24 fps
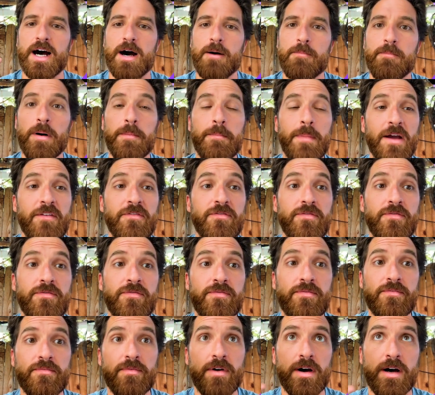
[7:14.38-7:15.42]
But
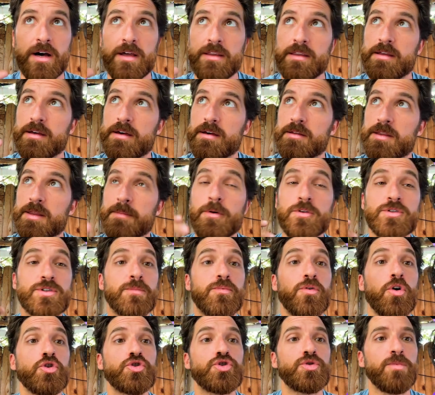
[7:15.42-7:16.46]
the most
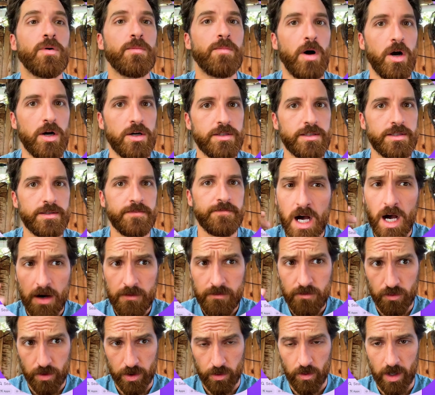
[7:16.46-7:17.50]
approachable part
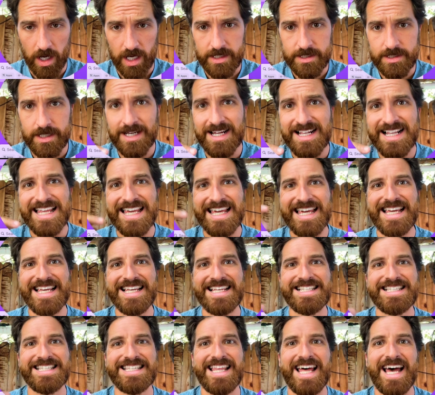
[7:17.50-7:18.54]
of Rewind
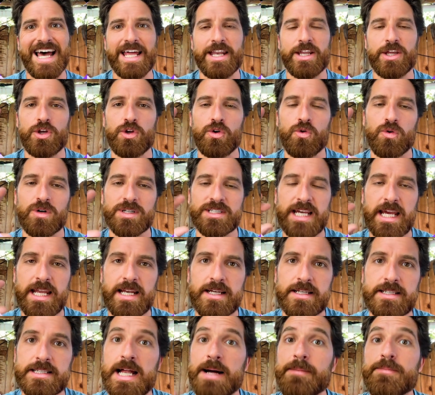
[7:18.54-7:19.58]
is that your data
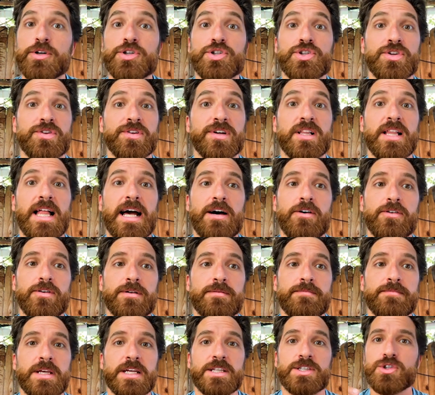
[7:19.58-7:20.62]
is not pushed to the cloud.
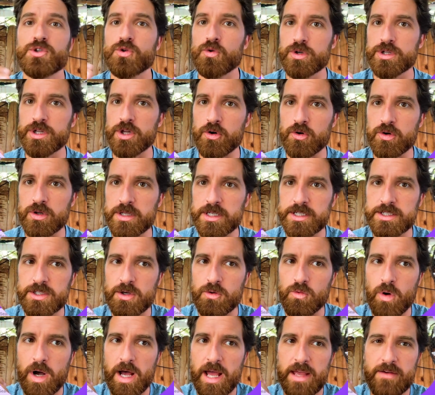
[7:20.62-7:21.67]
It's stored locally. So
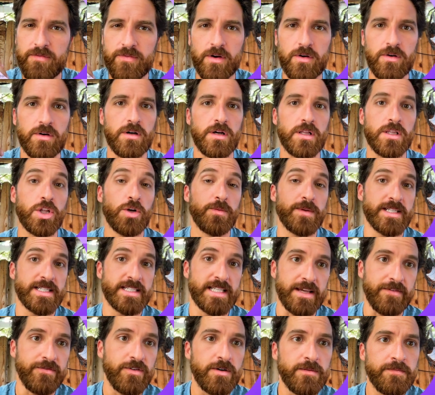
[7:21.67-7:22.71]
why I felt a little bit
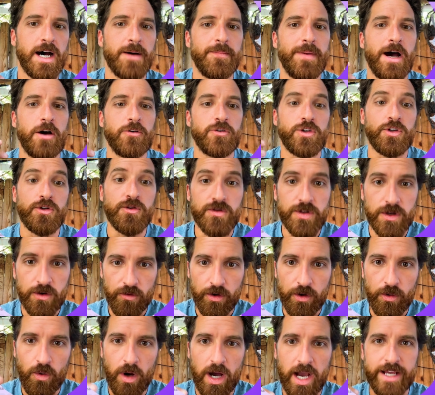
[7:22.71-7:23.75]
safer about using
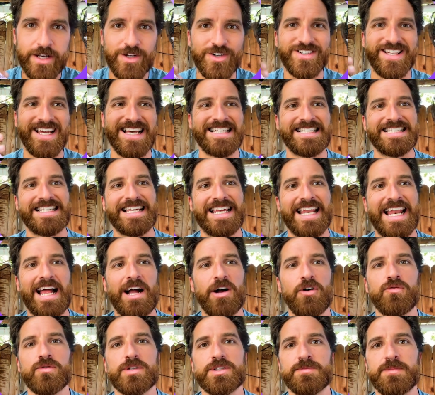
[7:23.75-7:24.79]
Rewind or testing it
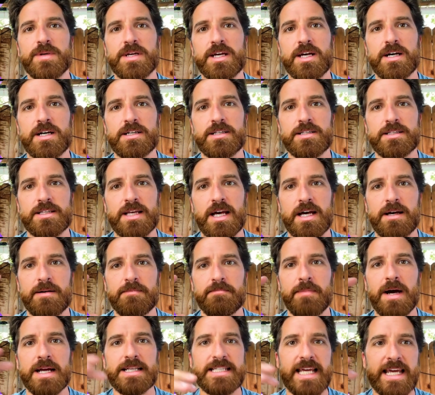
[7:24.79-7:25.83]
out was because
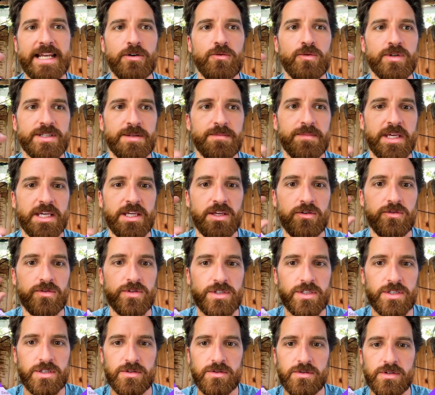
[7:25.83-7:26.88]
my data wasn't being
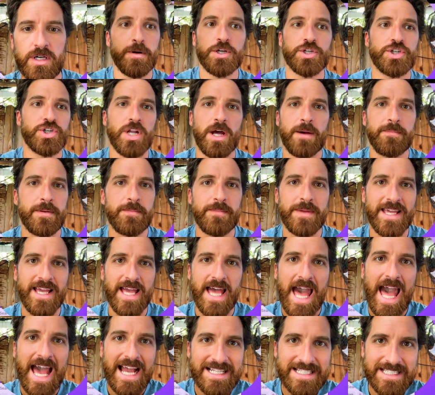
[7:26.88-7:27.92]
used to push up and be
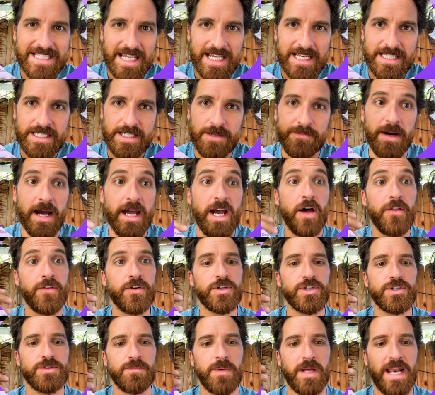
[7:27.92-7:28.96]
accessed by
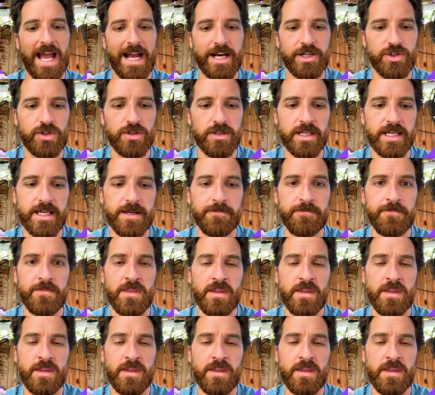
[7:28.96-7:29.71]
others, but actually